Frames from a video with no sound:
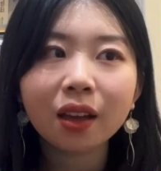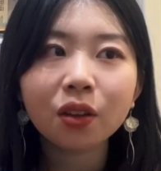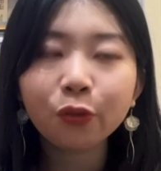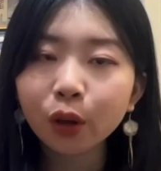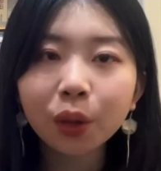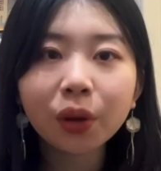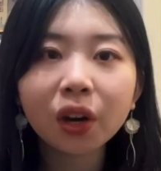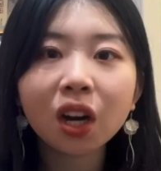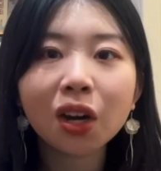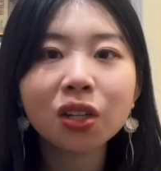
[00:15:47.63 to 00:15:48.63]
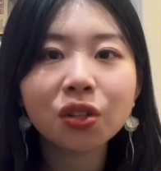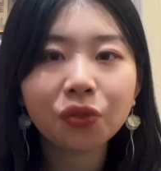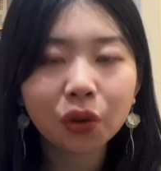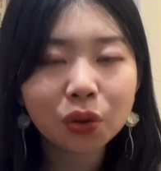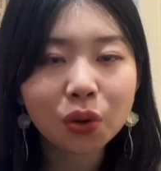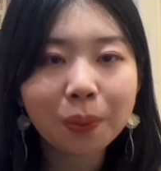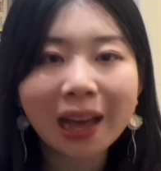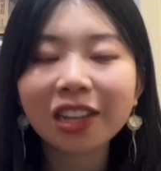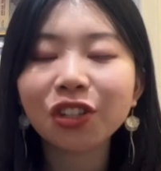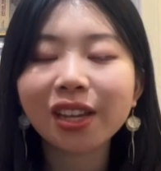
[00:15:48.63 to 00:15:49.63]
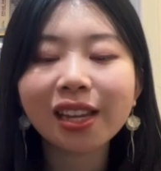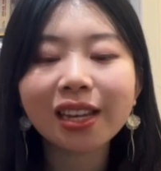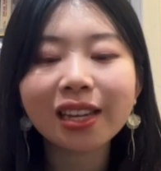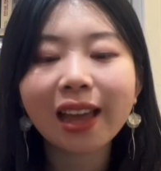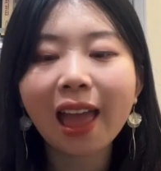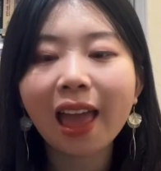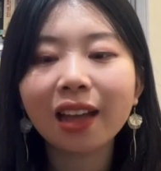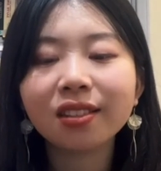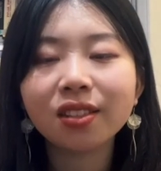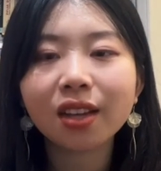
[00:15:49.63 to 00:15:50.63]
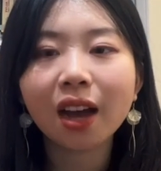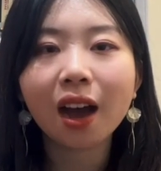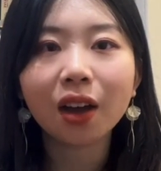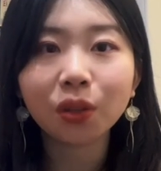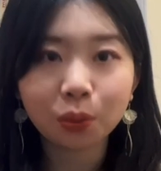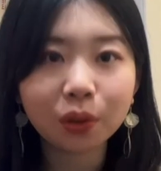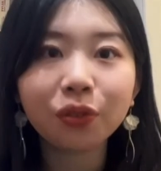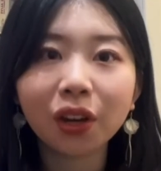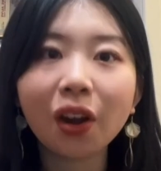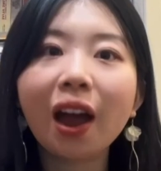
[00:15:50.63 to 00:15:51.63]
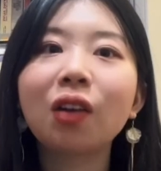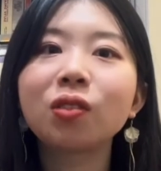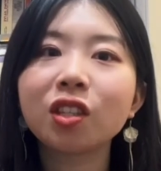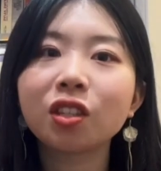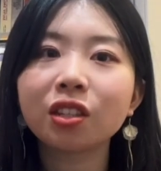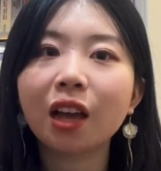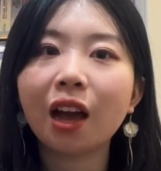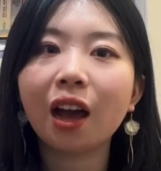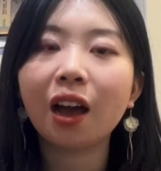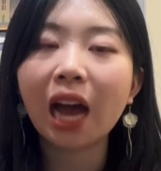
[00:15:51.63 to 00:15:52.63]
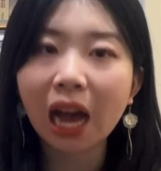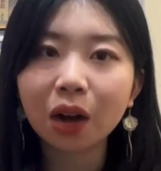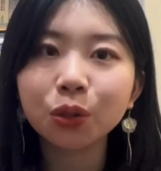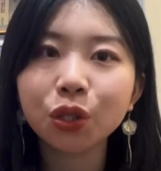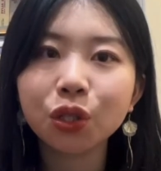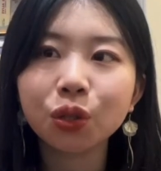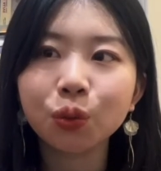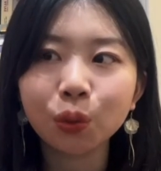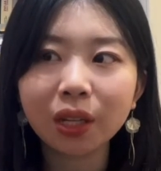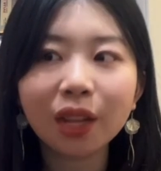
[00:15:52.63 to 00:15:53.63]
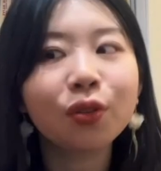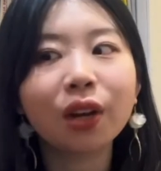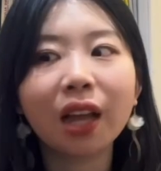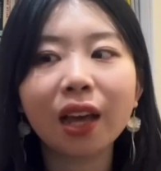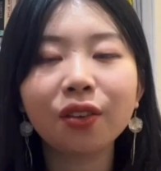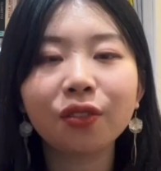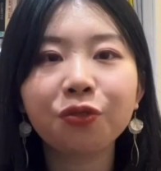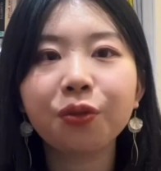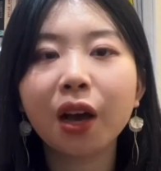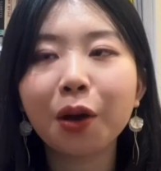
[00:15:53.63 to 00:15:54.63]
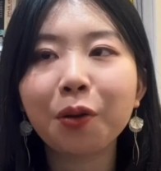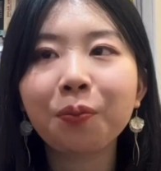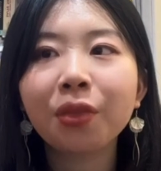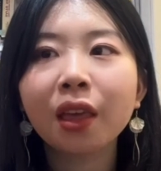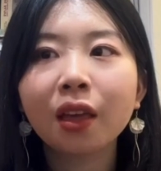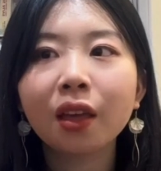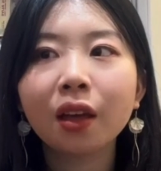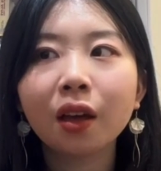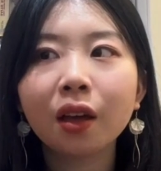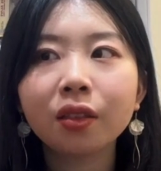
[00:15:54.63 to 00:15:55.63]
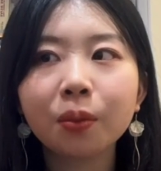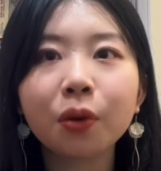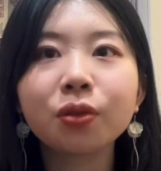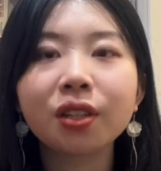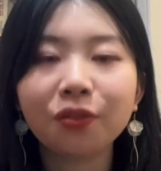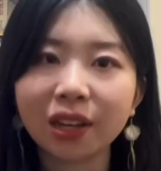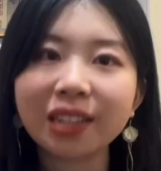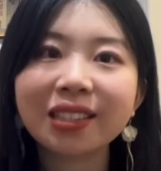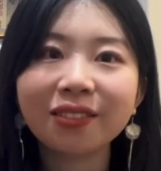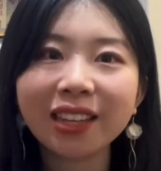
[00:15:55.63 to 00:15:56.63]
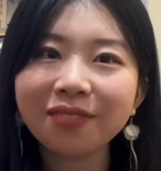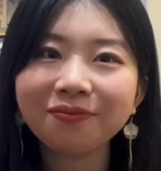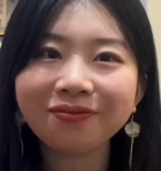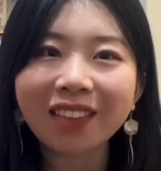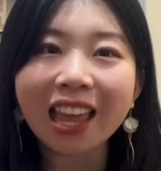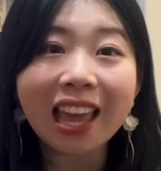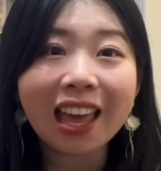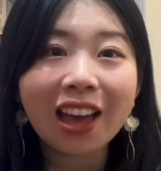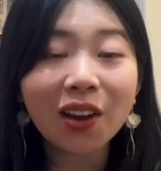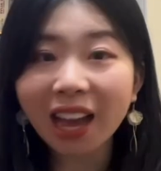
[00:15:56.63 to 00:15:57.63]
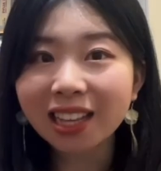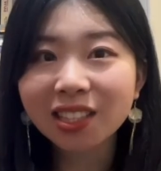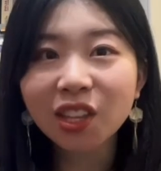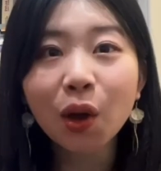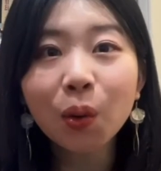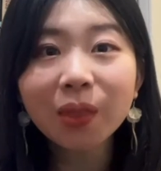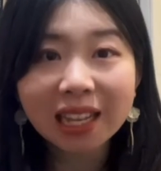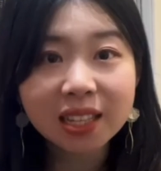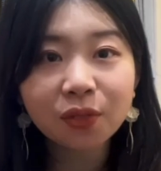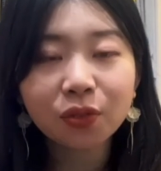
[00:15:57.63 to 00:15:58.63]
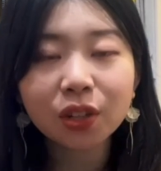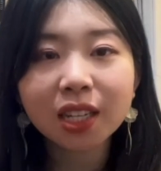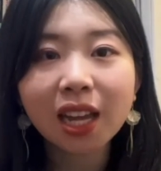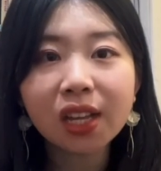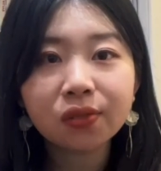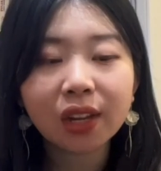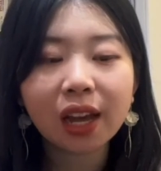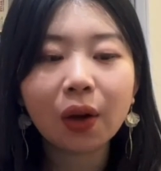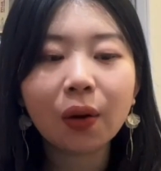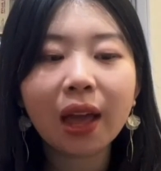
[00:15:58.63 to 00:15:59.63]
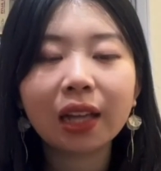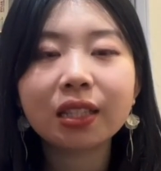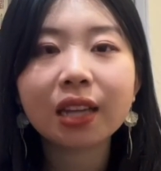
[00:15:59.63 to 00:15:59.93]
Follow your heart, follow your passion, and you will figure out how to live your life the most effectively. Okay, so that's it for today's video, and